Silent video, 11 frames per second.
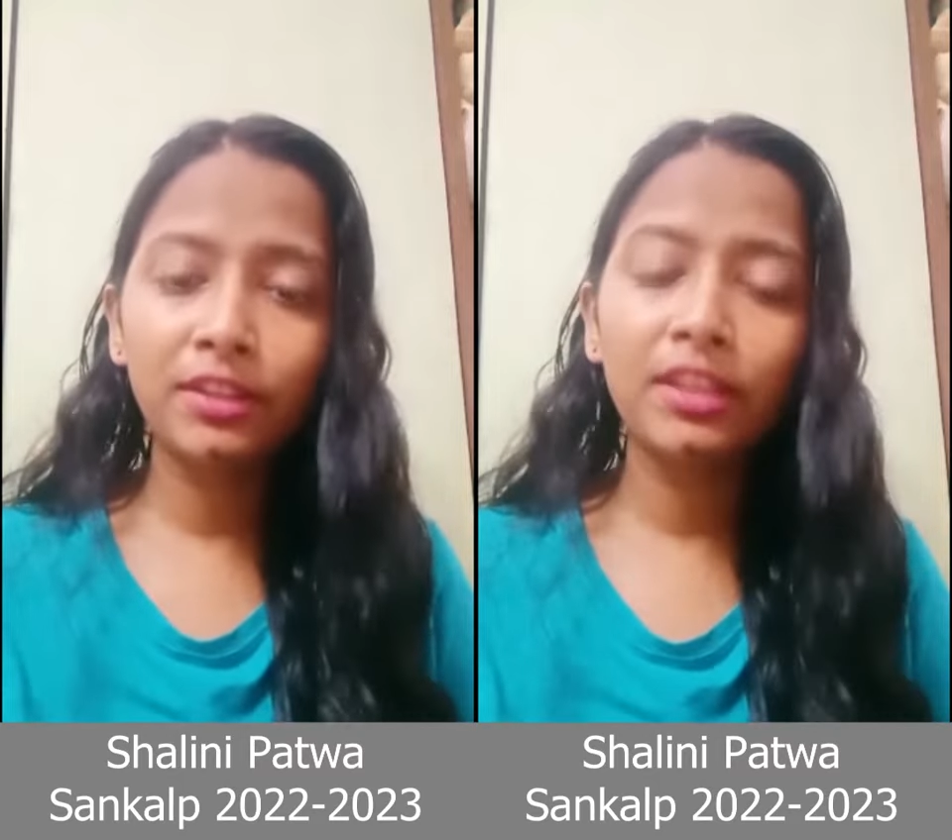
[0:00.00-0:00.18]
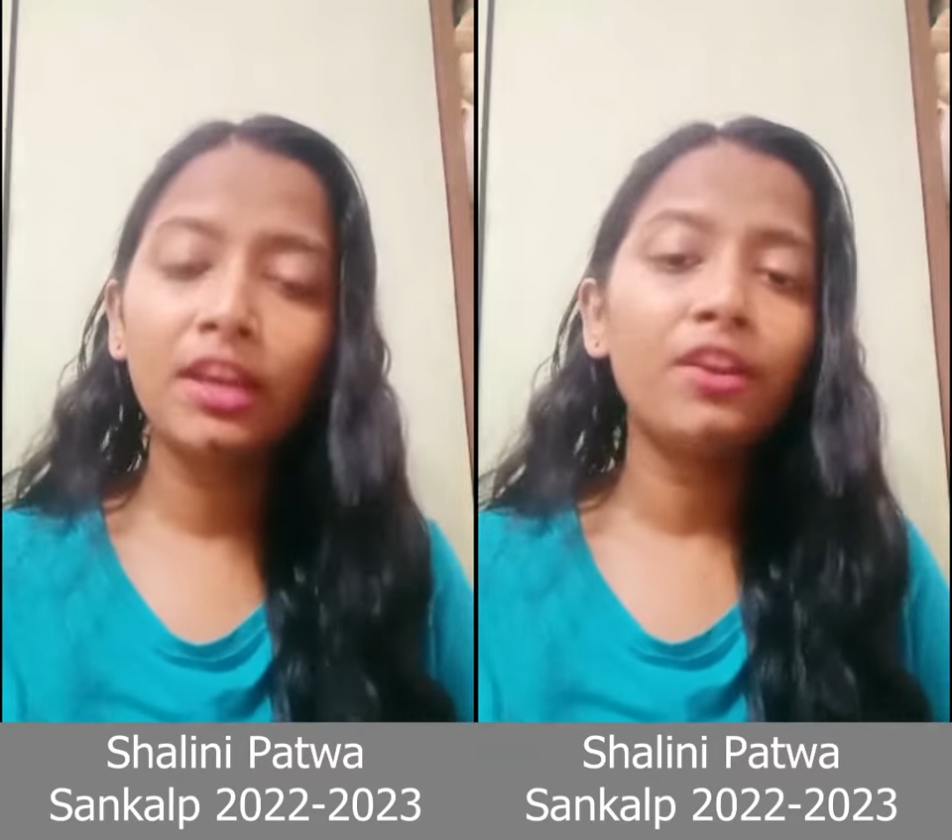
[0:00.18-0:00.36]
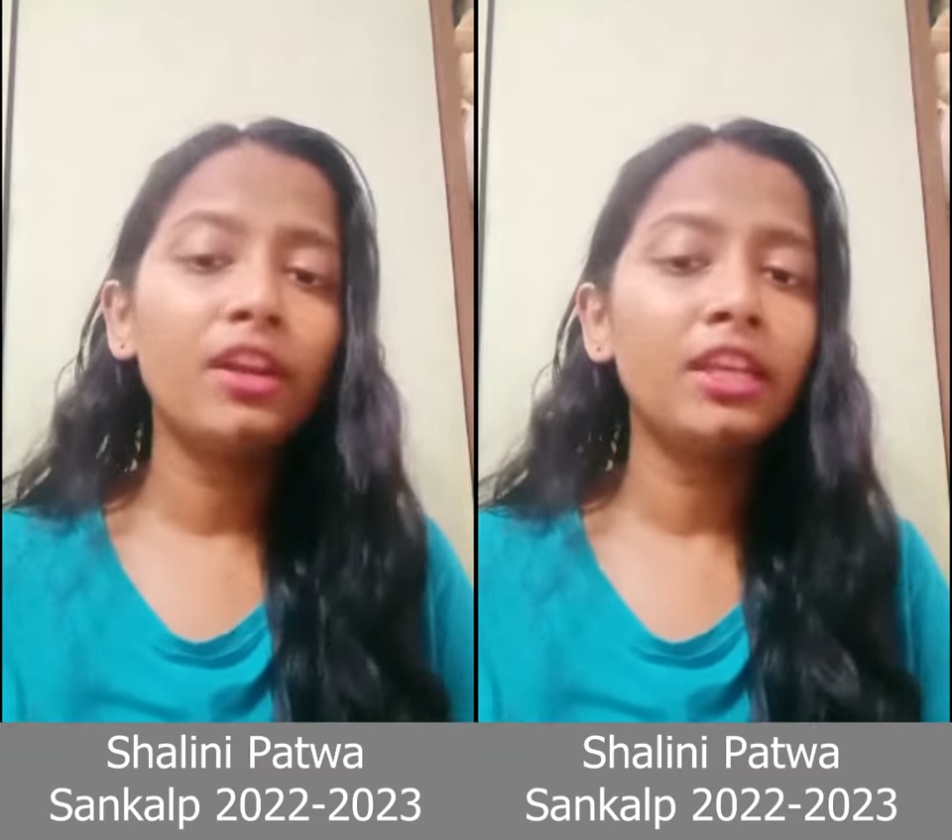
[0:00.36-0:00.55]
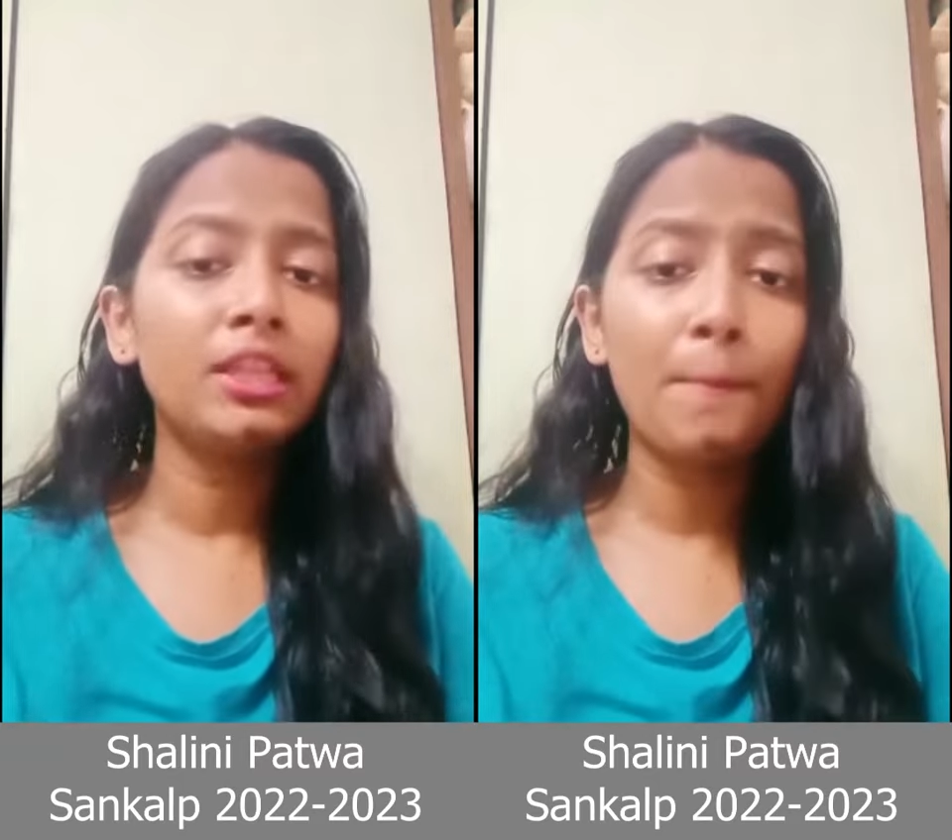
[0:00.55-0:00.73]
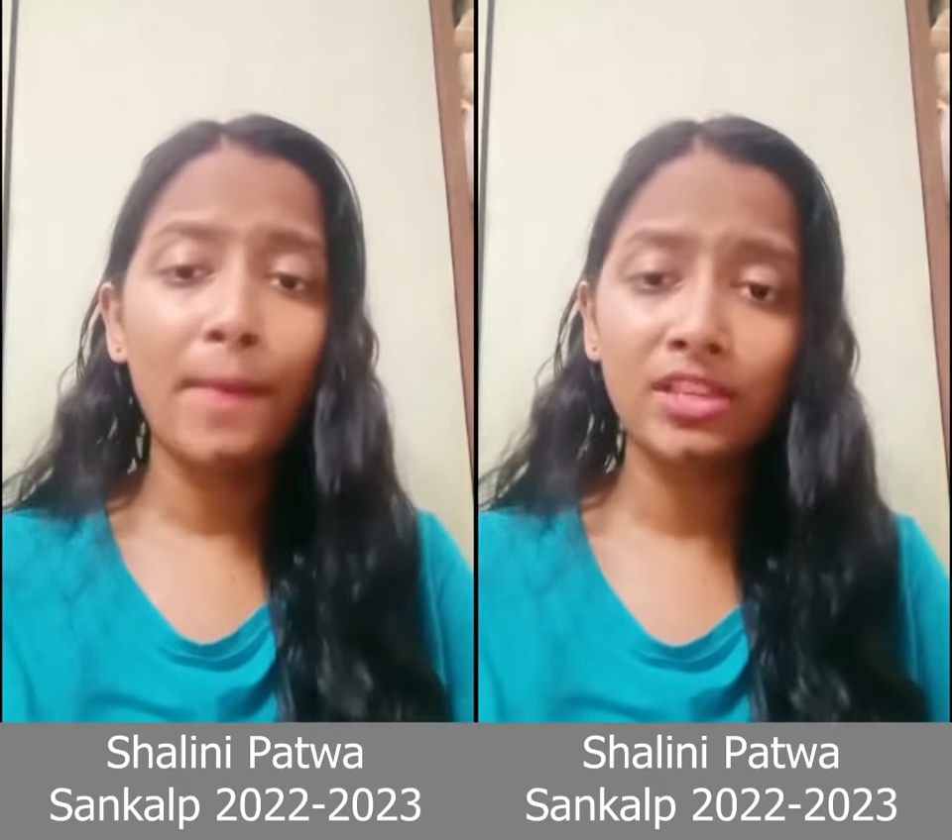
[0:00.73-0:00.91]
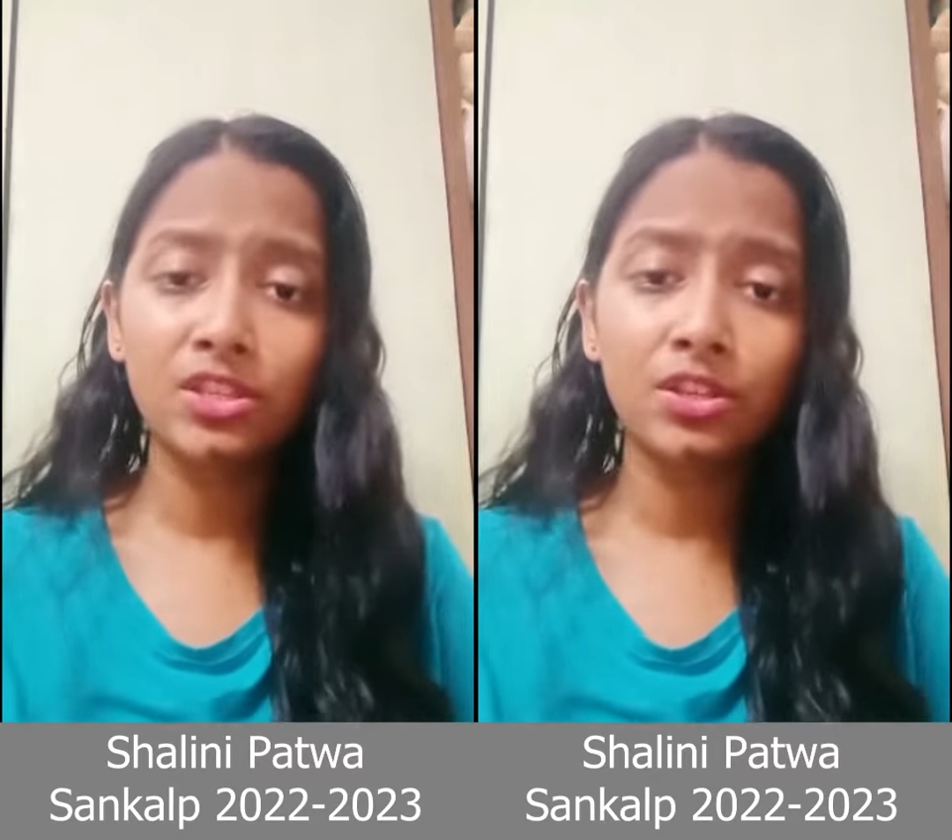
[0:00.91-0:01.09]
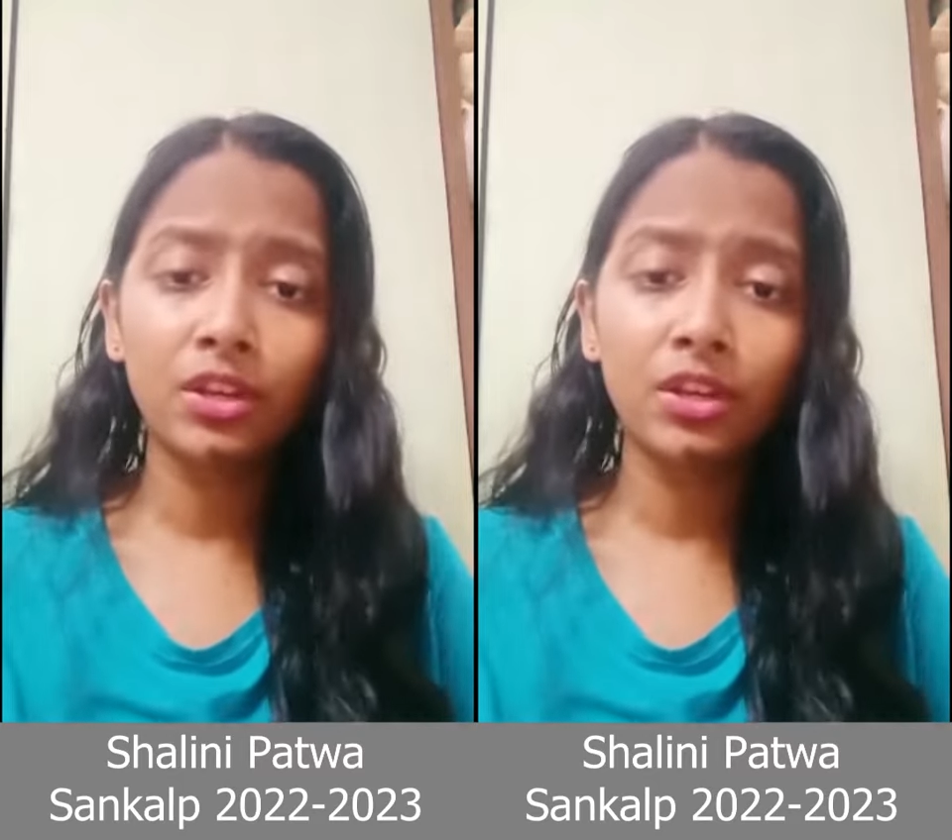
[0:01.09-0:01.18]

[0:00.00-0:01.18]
they are really the best.